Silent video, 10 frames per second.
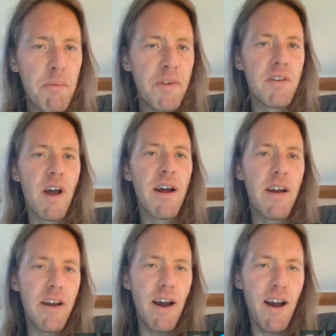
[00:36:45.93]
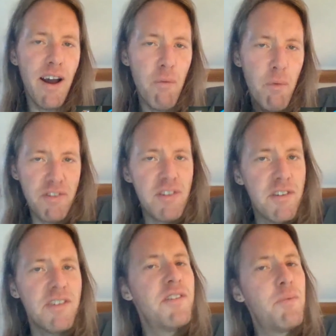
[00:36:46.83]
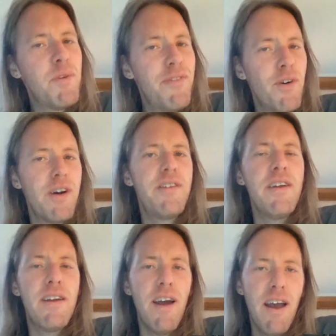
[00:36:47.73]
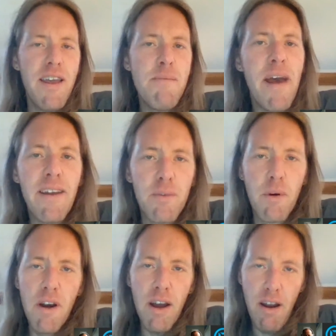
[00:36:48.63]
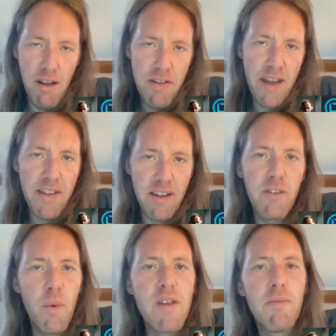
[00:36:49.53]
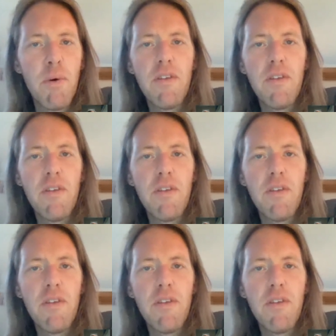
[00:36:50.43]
isn't it? We've discussed this before. I think Emacs had that sweet spot.